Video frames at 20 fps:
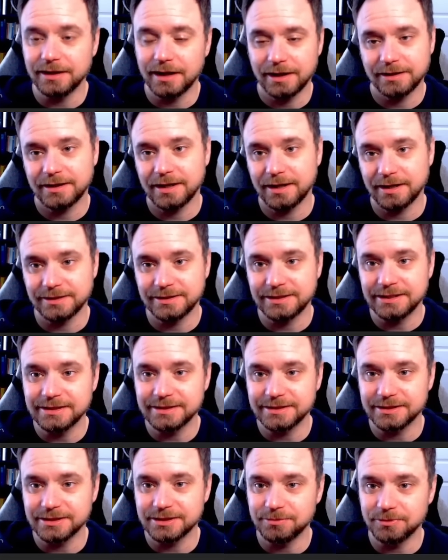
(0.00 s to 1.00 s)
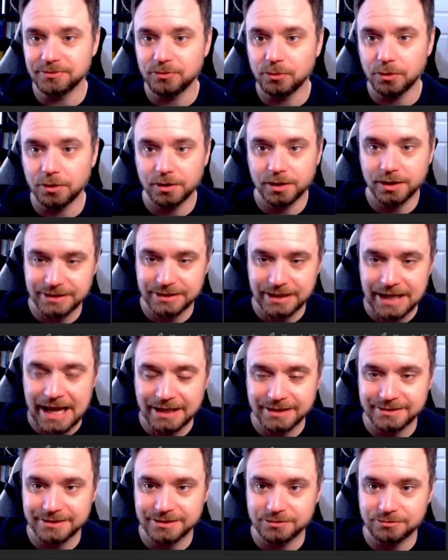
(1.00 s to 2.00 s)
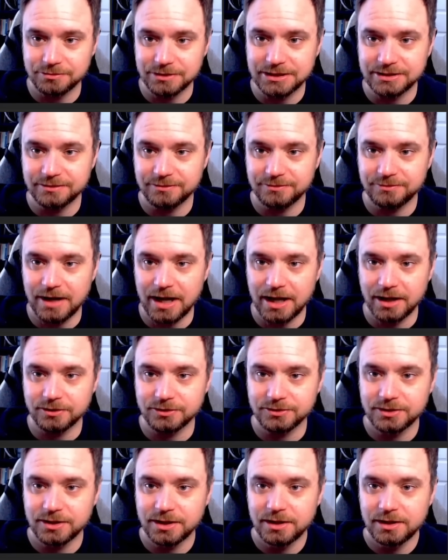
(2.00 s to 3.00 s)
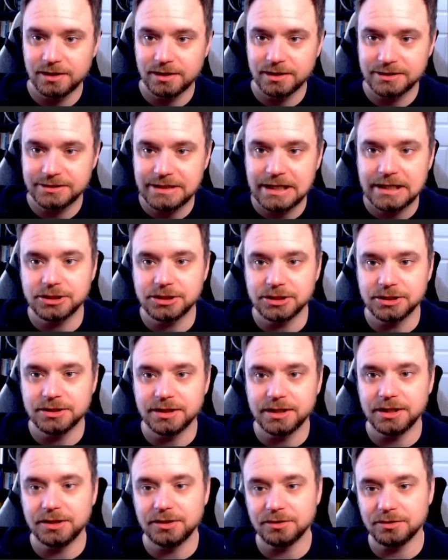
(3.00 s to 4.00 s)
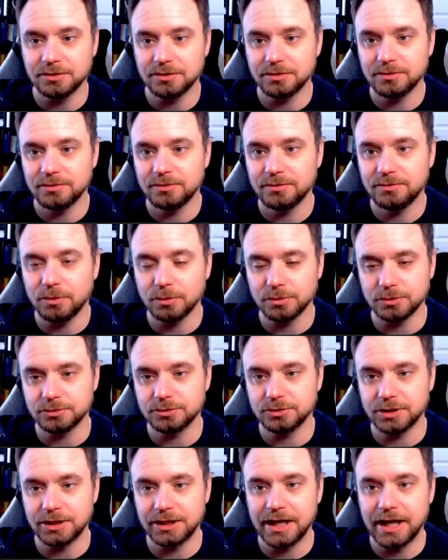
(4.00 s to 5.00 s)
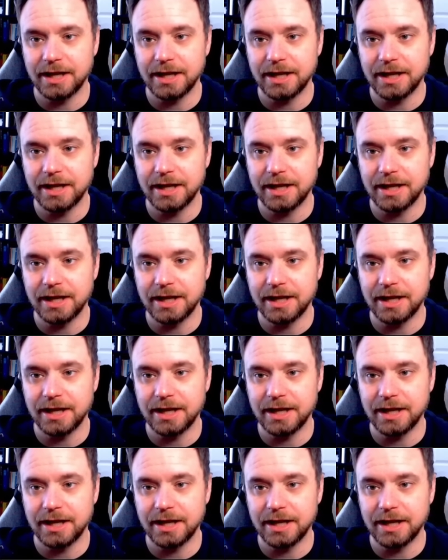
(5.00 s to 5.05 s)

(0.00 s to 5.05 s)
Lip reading: I kind of teased this before because it has this recent files section in your folder tree,